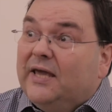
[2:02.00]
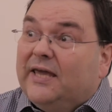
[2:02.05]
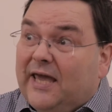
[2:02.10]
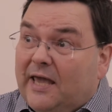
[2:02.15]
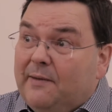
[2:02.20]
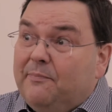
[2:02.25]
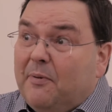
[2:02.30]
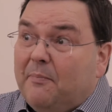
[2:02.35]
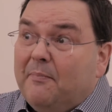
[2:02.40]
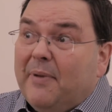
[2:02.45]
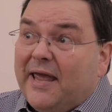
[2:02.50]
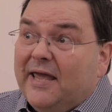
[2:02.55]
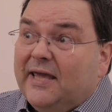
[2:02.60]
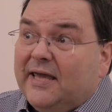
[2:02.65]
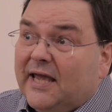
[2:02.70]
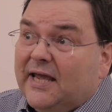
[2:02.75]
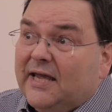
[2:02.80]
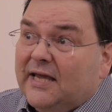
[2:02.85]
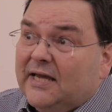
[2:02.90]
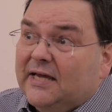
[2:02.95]
keep
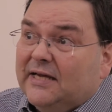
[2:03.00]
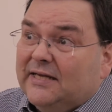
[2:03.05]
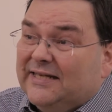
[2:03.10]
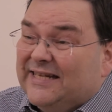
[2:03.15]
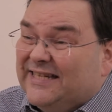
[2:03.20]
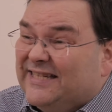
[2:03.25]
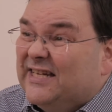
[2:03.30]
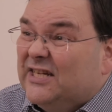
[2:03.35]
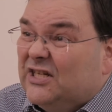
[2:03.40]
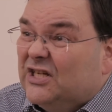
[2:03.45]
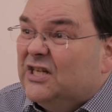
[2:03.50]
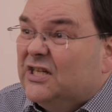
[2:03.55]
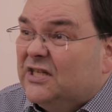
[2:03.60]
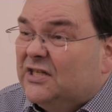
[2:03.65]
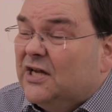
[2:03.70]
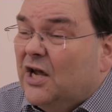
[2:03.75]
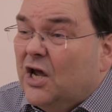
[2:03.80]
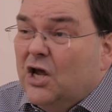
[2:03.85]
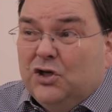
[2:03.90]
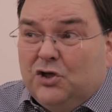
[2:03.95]
making decisions?
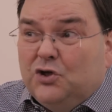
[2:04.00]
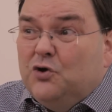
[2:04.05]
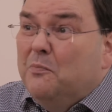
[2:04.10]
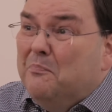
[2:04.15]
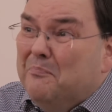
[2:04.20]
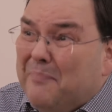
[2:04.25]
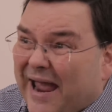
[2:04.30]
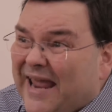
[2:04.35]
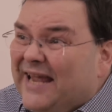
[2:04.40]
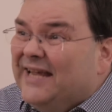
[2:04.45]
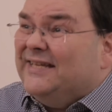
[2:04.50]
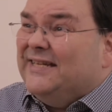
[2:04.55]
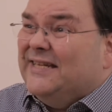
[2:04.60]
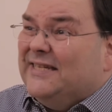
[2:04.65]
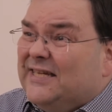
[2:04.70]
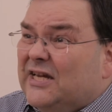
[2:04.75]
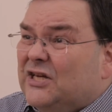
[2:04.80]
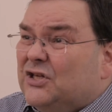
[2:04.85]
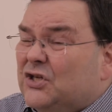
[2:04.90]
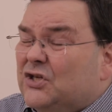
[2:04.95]
Do you make
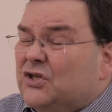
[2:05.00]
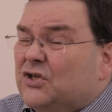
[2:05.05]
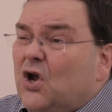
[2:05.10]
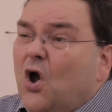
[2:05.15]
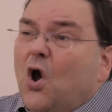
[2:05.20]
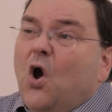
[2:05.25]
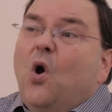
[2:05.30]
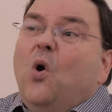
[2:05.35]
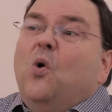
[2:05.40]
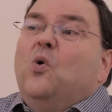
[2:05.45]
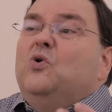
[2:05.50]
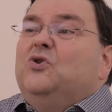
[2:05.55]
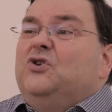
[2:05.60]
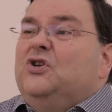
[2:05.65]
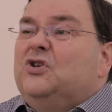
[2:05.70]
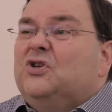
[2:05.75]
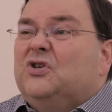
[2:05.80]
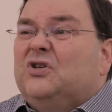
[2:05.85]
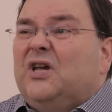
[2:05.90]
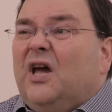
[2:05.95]
decisions or do you
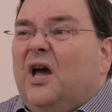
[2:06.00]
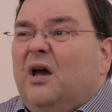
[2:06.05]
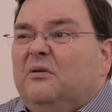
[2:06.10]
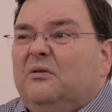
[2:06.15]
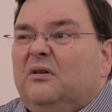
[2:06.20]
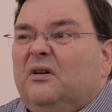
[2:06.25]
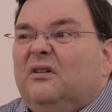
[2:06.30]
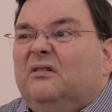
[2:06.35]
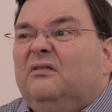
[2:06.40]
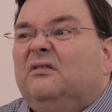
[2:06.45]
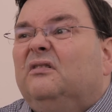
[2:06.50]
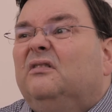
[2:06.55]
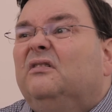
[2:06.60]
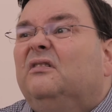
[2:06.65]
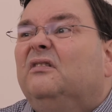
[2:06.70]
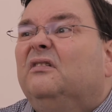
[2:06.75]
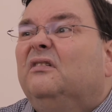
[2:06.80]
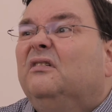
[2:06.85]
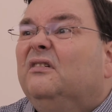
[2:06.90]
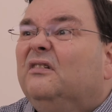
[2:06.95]
just go,
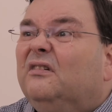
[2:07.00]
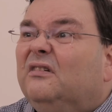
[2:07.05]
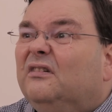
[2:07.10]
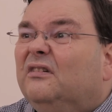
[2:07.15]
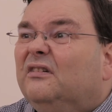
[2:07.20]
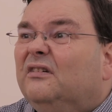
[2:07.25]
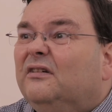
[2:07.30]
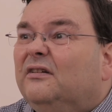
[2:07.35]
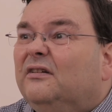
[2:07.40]
hmm?